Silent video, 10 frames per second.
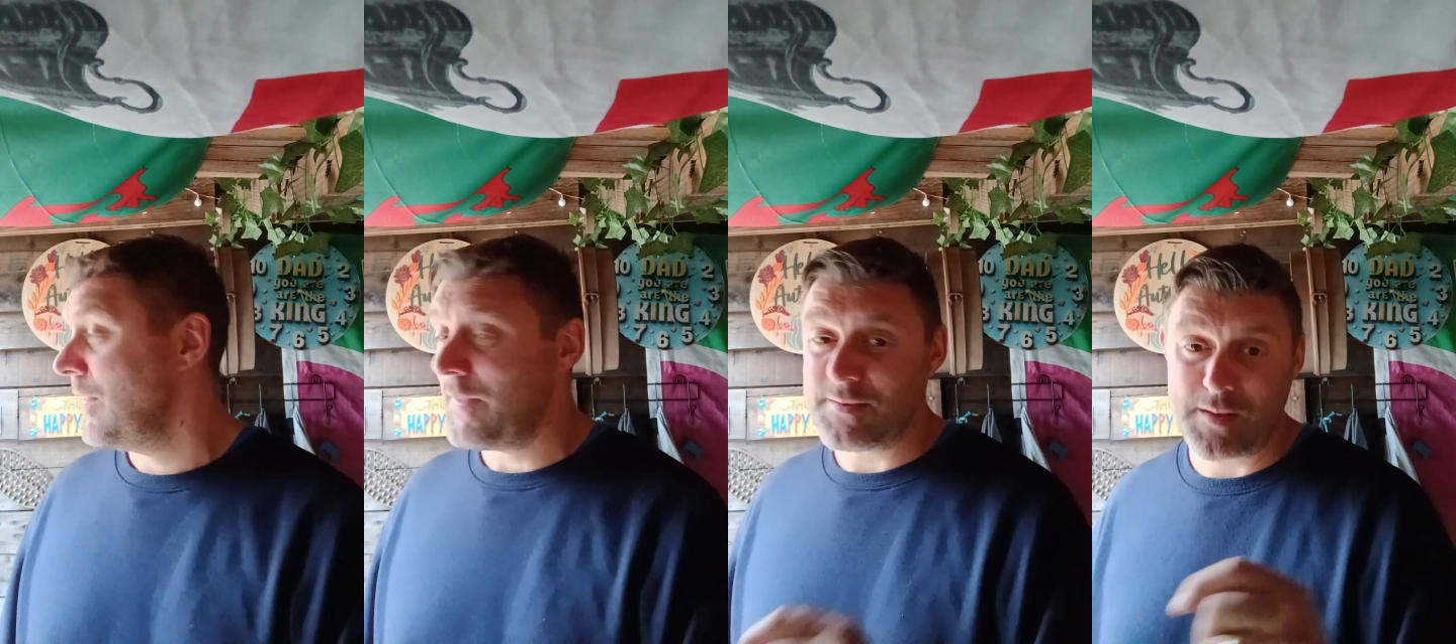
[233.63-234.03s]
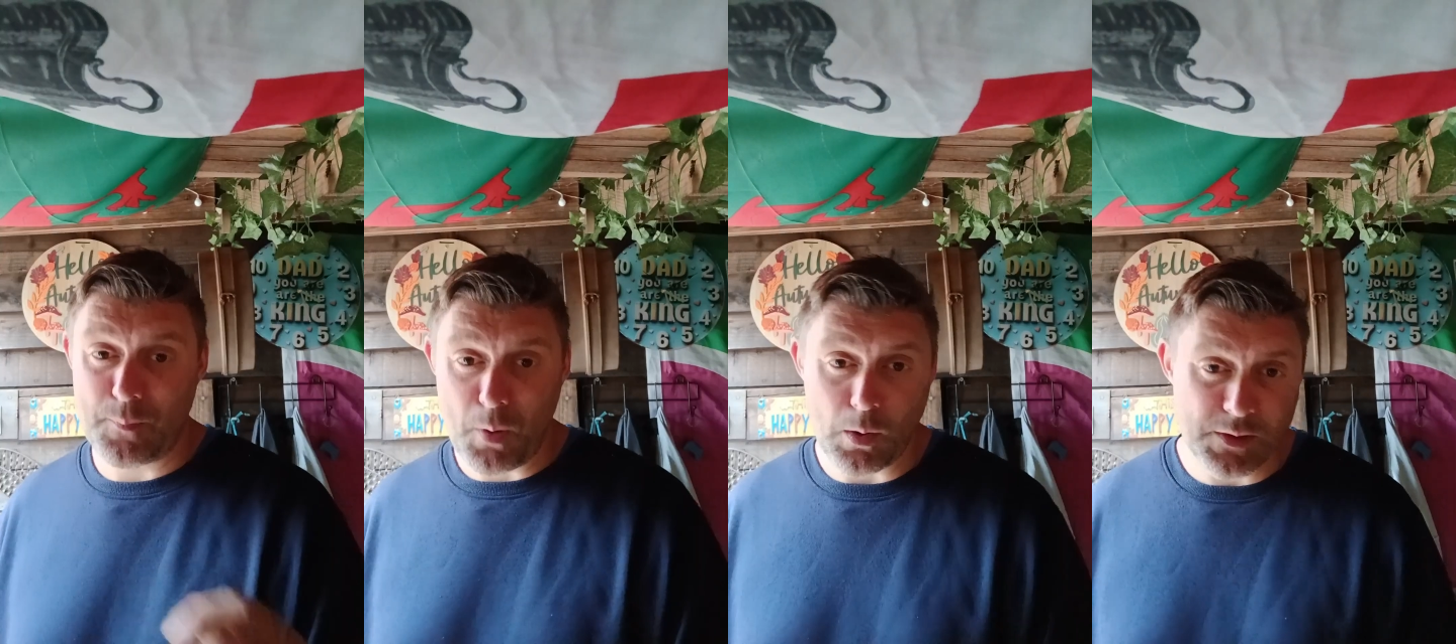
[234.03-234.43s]
that's in a
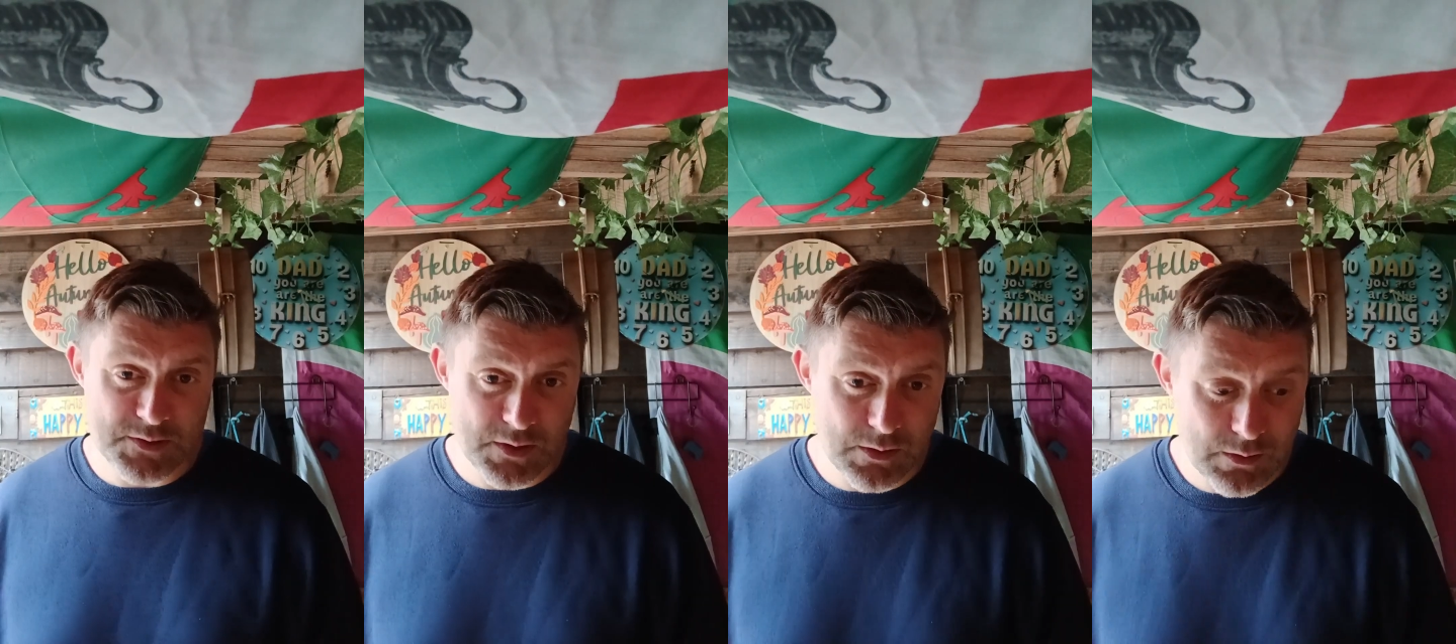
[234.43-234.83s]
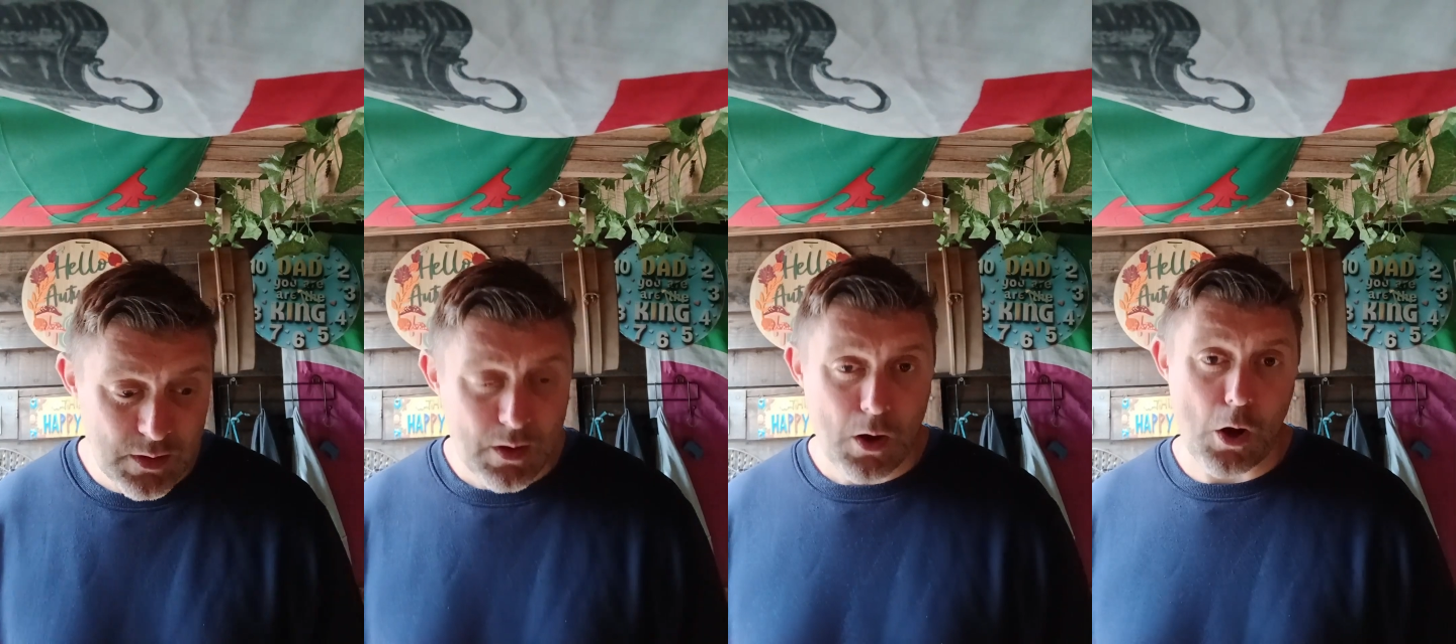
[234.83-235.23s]
polytunnel
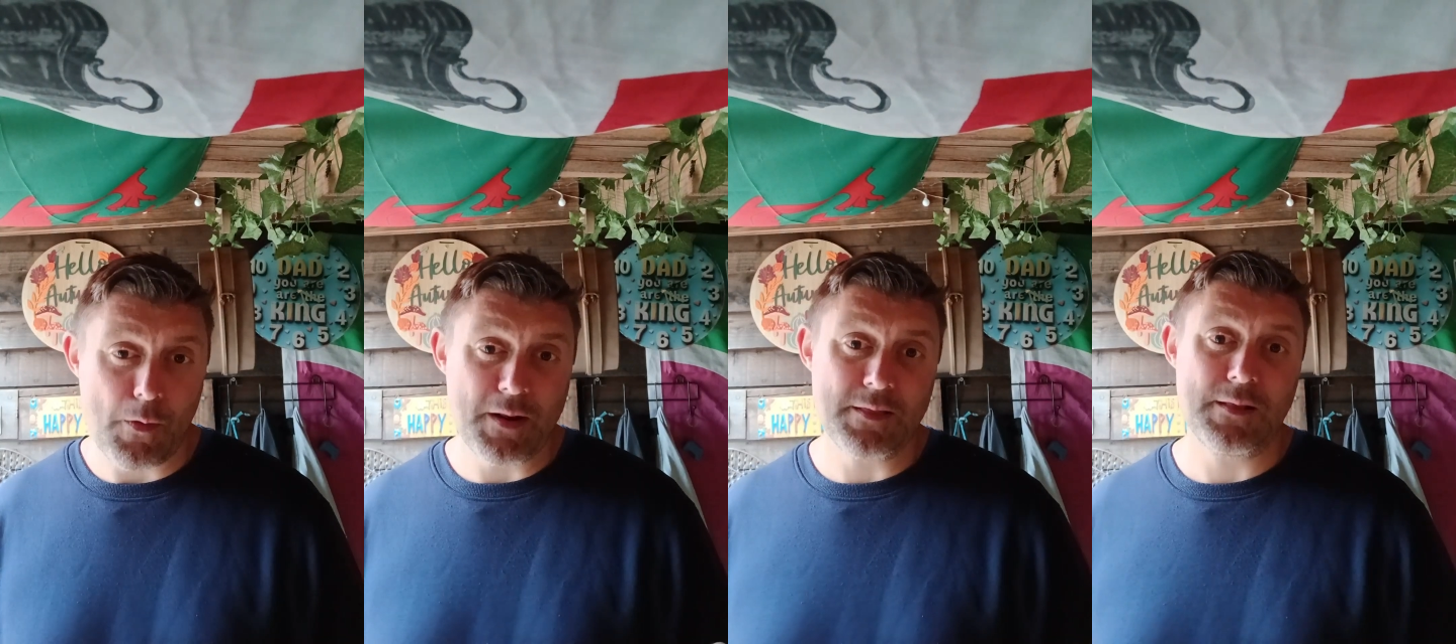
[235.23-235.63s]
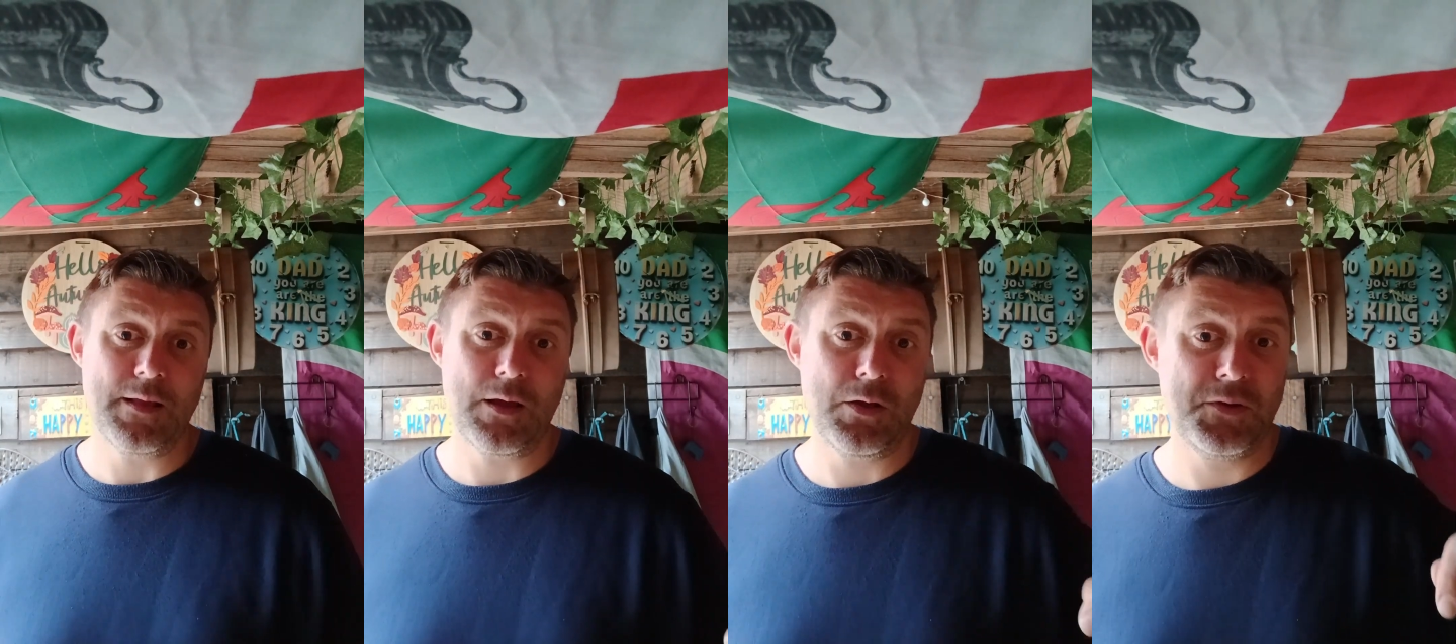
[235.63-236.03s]
or anything
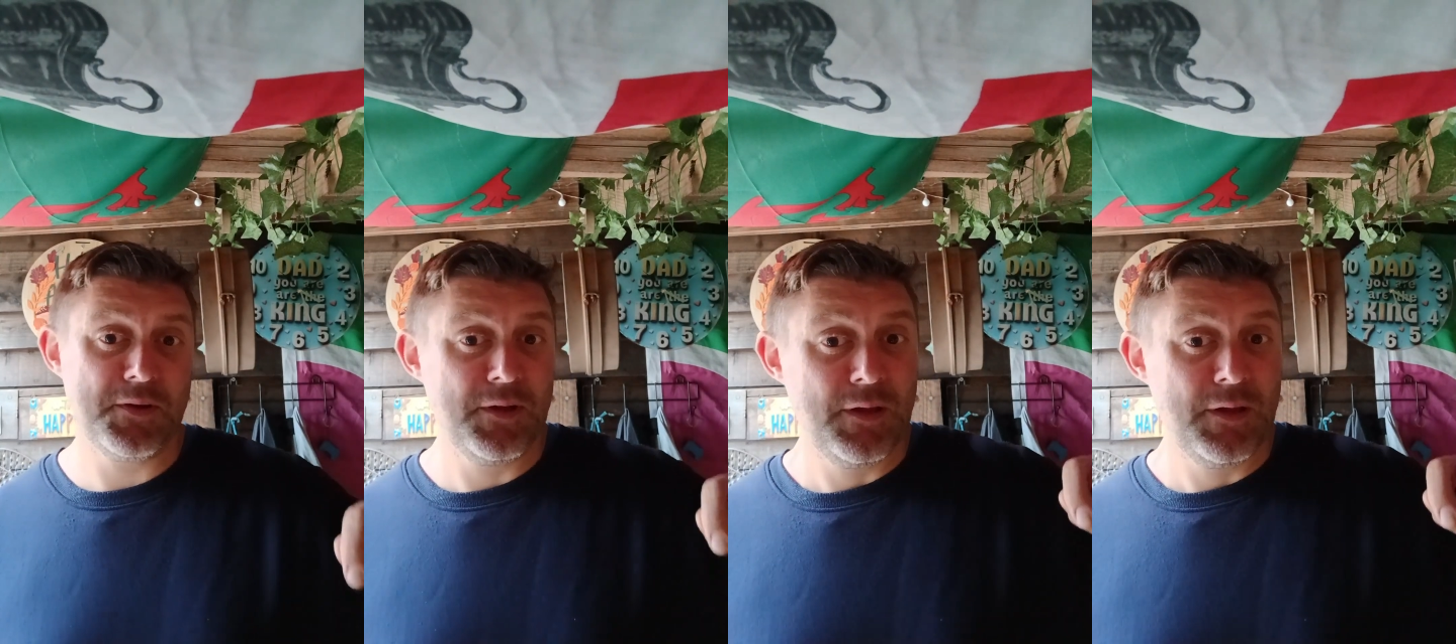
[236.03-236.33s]
that could